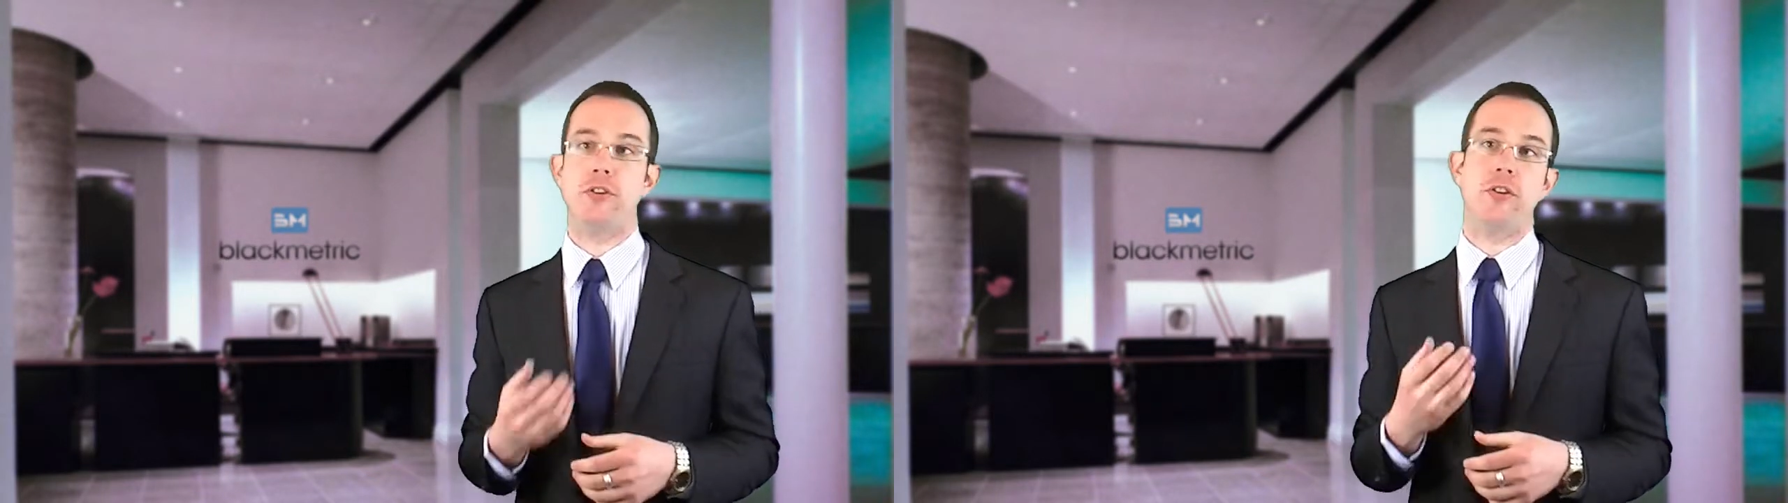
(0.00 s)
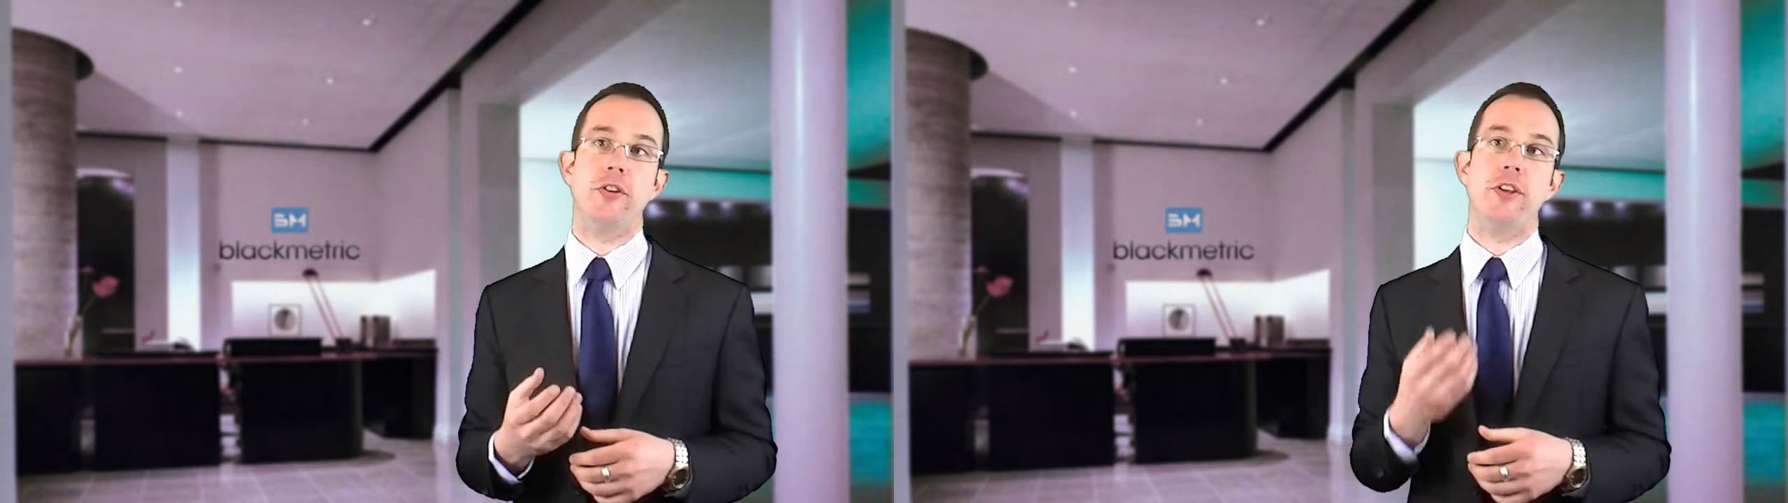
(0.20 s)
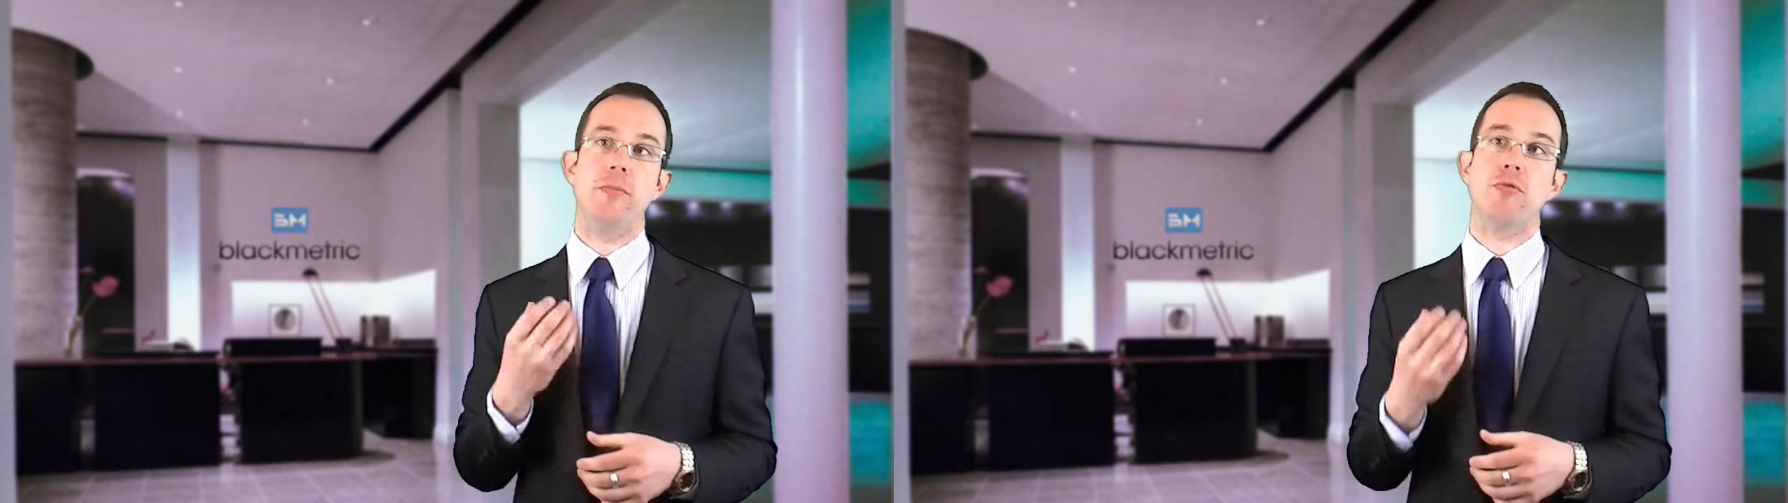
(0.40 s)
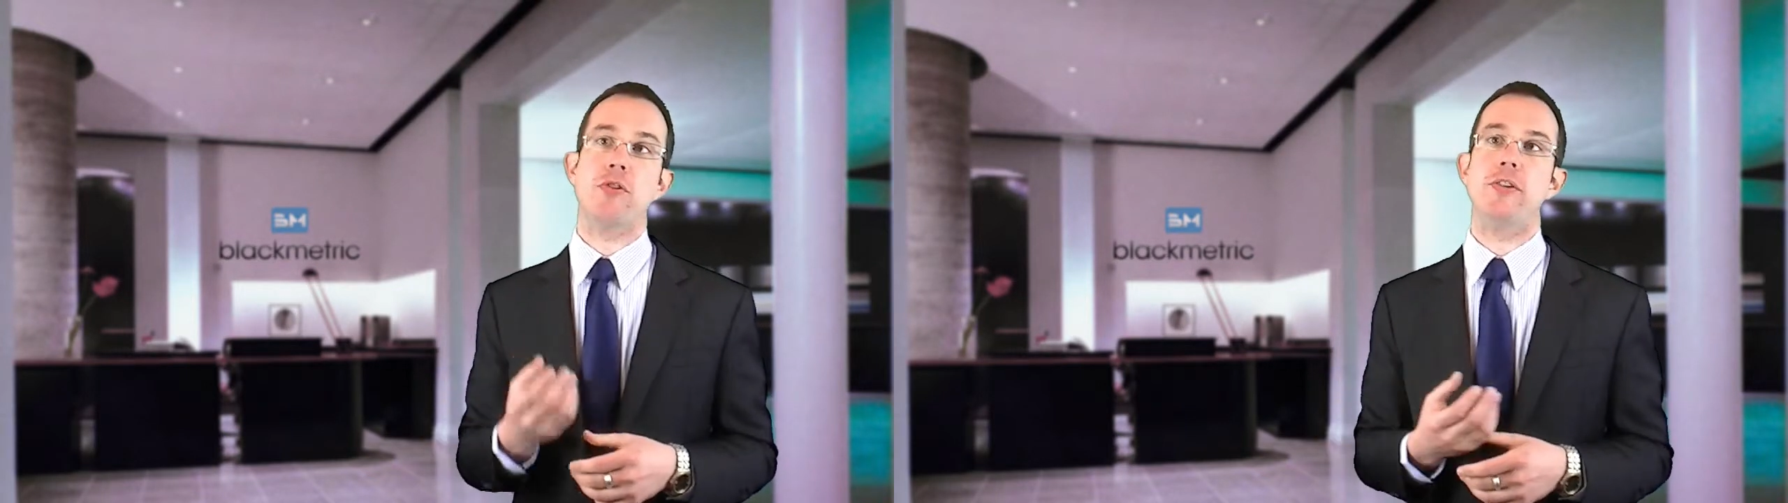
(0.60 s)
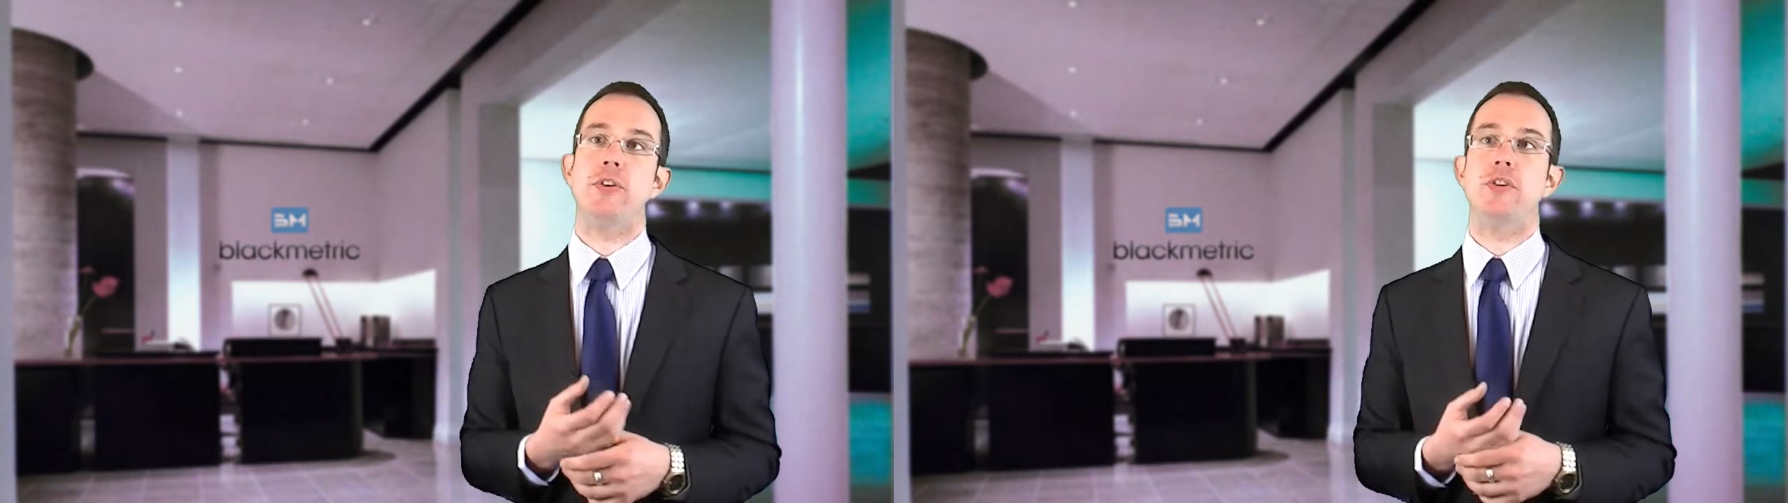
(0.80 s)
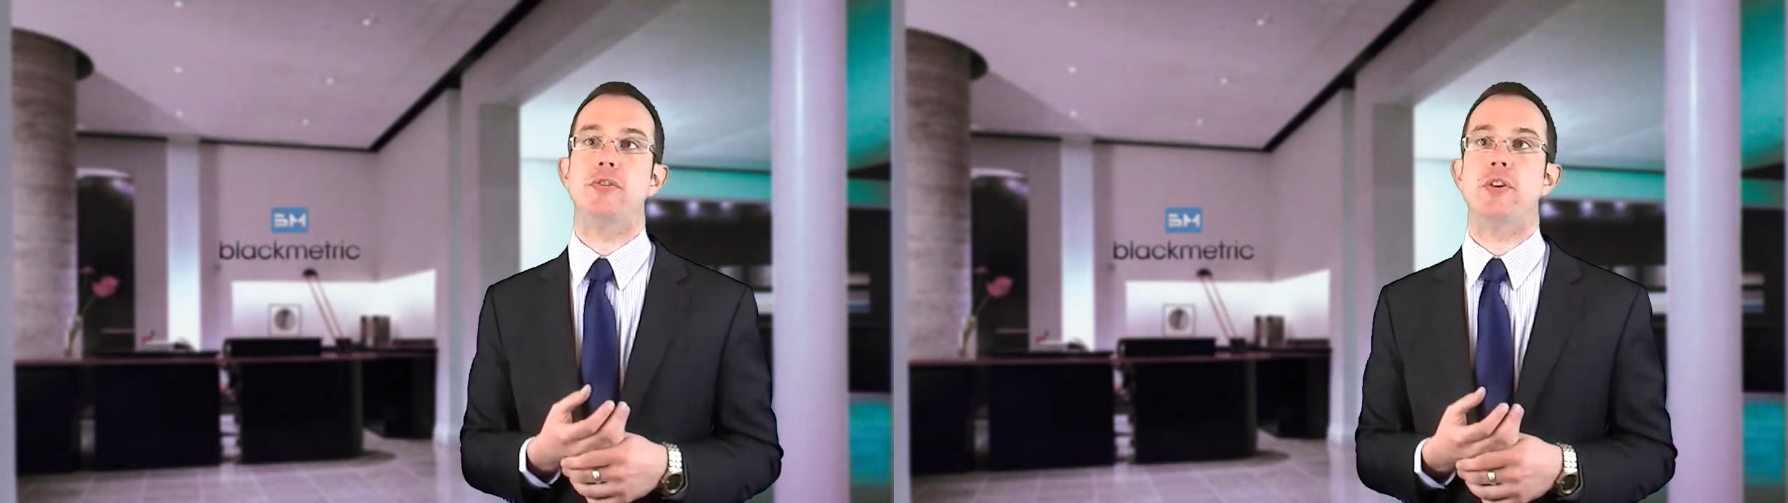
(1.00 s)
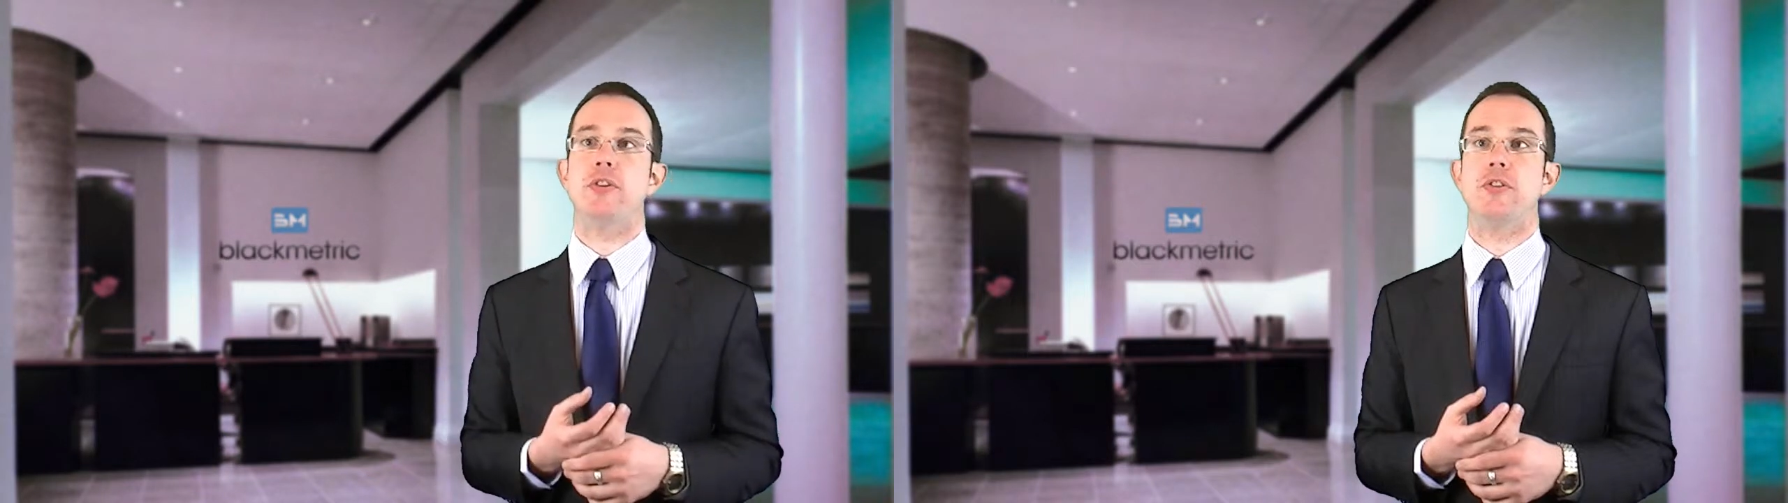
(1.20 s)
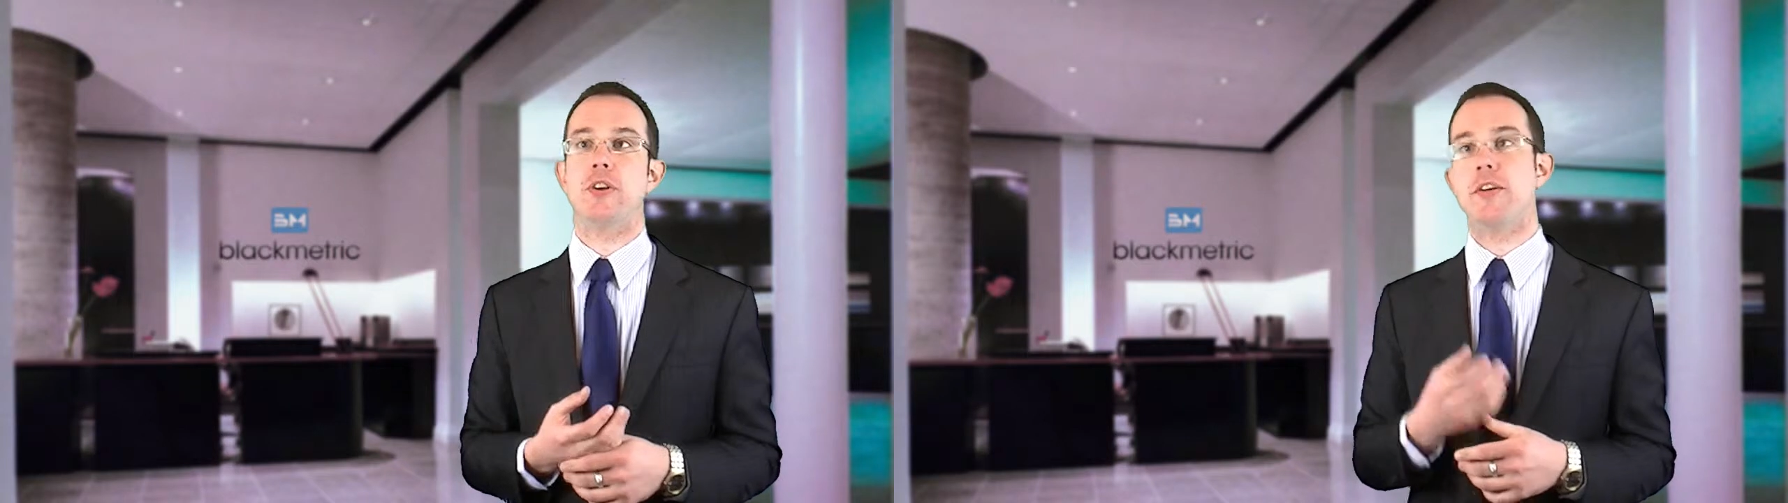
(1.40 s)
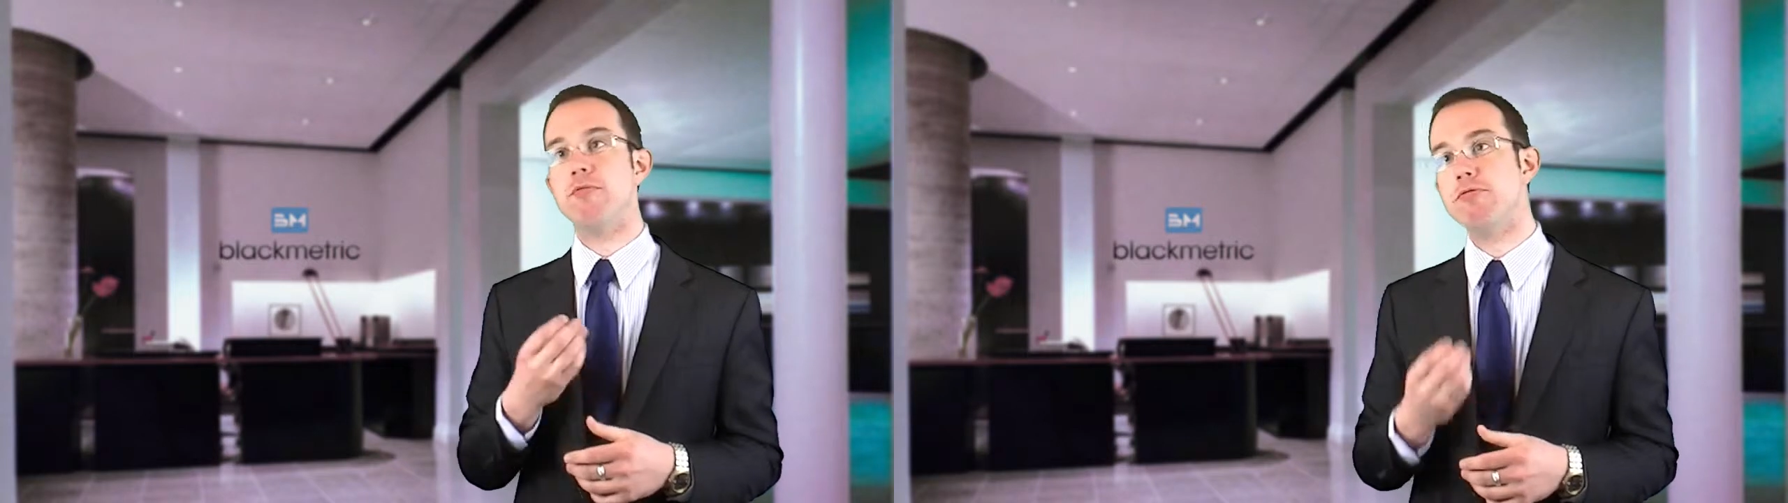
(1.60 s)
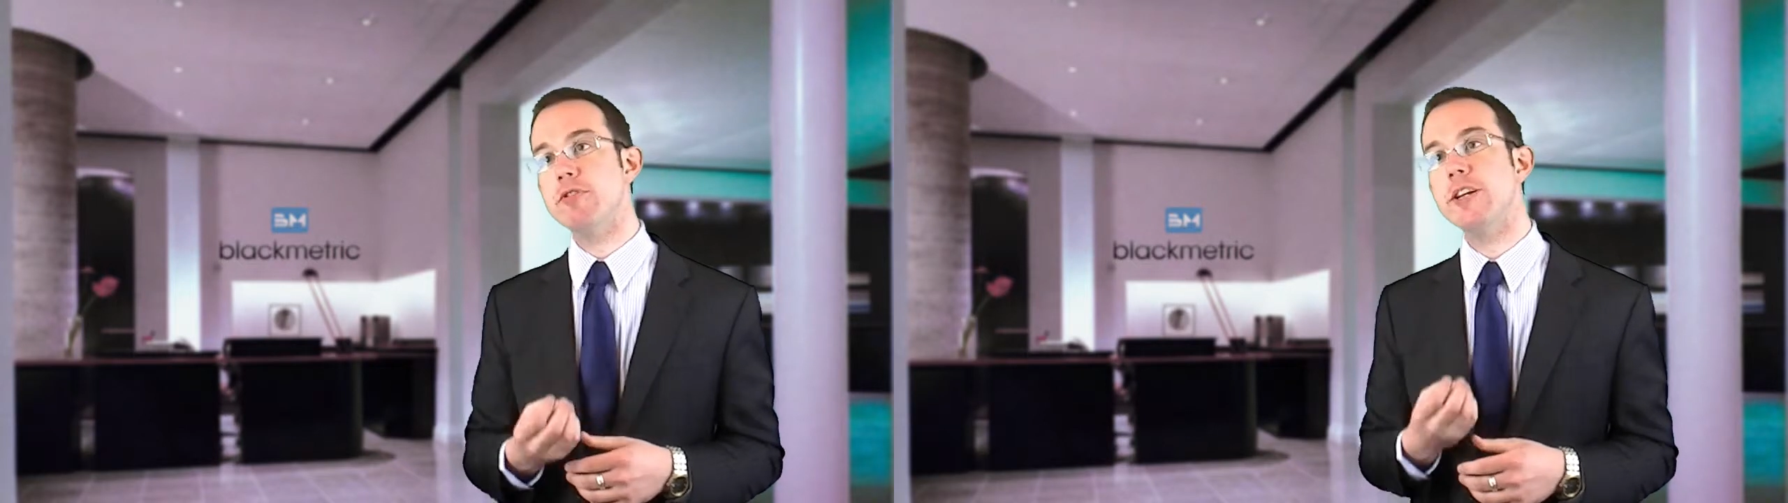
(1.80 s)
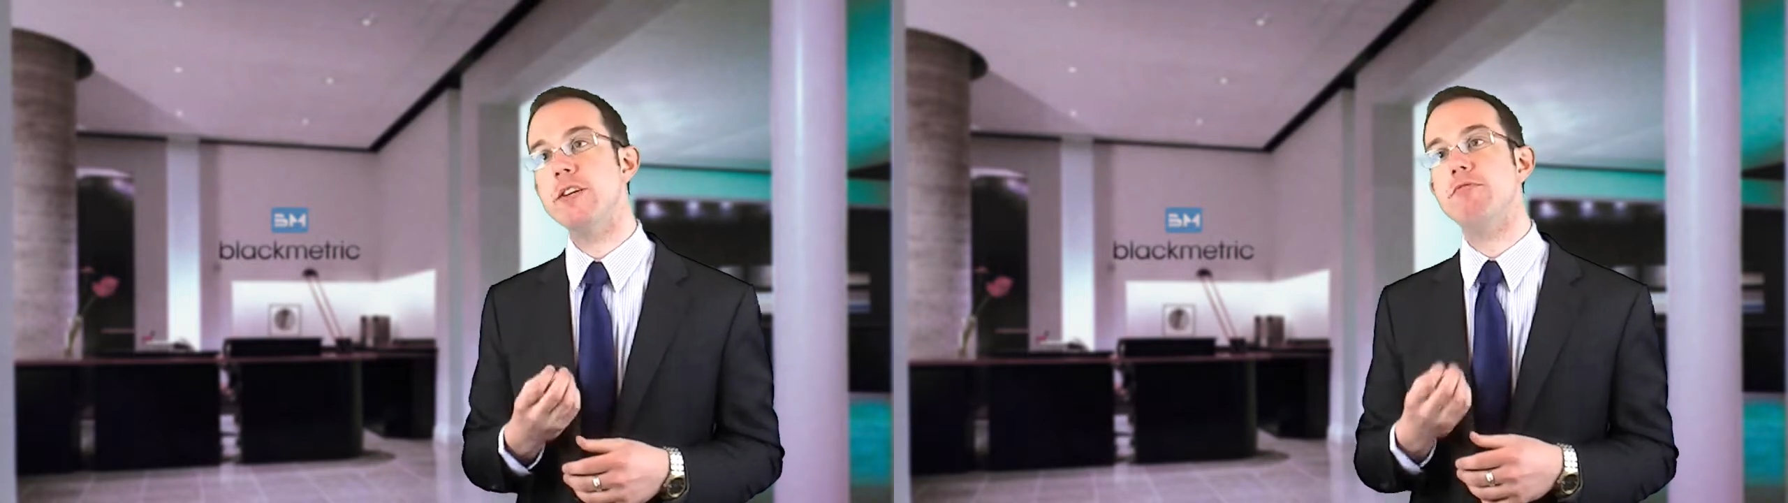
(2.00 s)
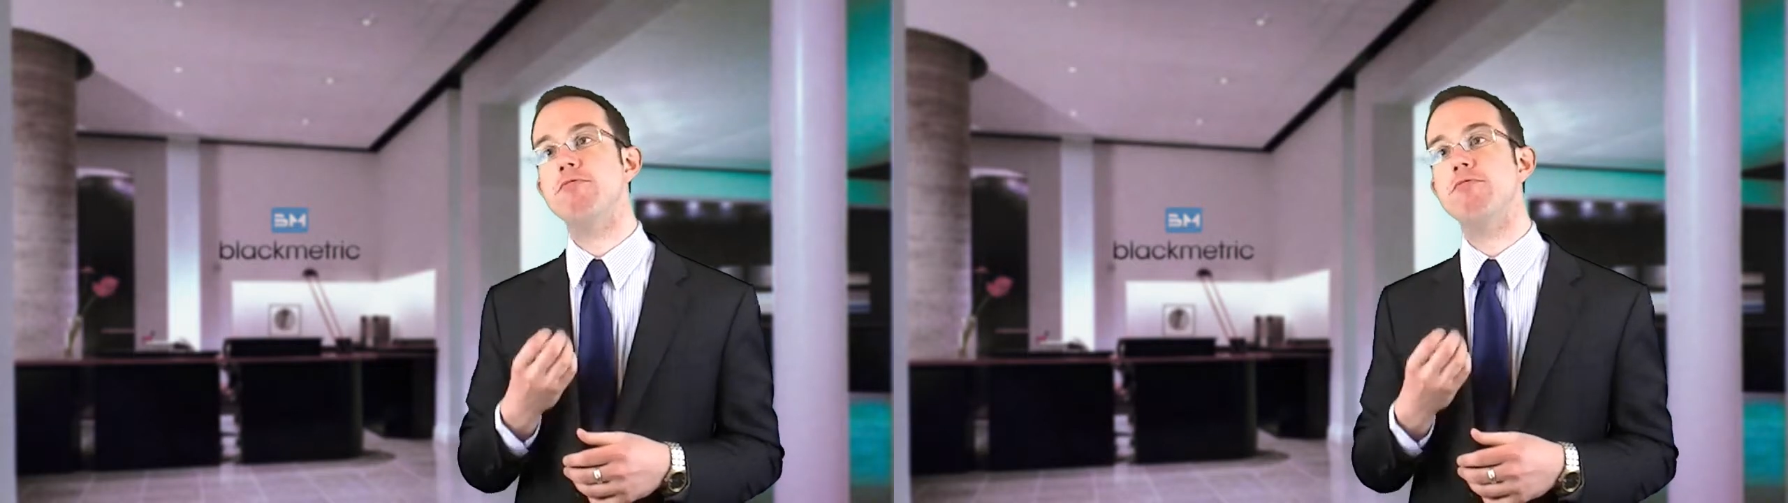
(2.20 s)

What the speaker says: than the previous version and really